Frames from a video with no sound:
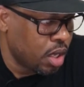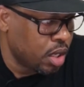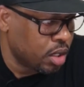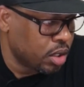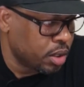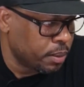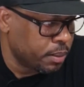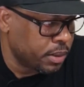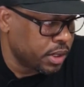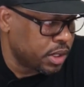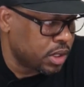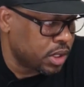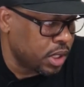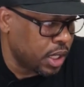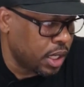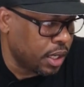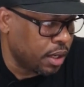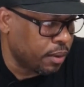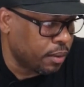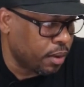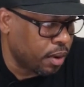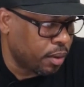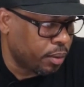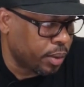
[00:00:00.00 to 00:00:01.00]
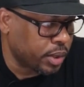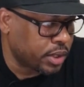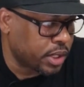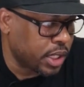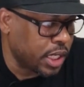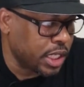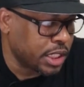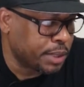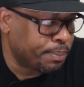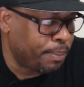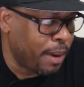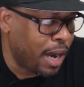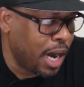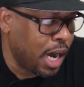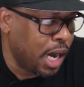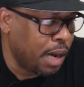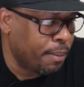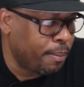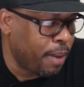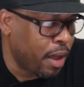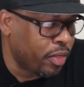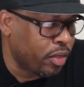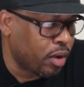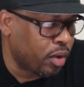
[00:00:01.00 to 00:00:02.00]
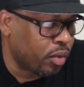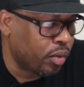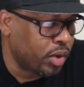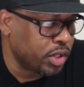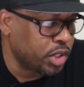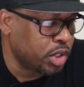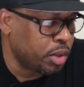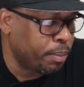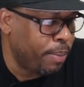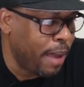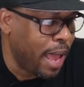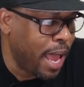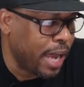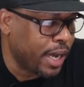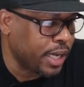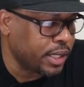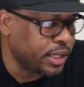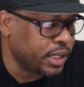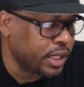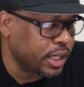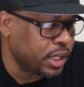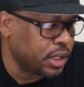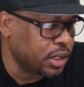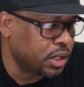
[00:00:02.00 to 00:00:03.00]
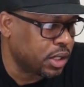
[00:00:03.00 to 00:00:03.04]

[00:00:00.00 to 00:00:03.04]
Let me see. Whiskey inspired by the original packaging.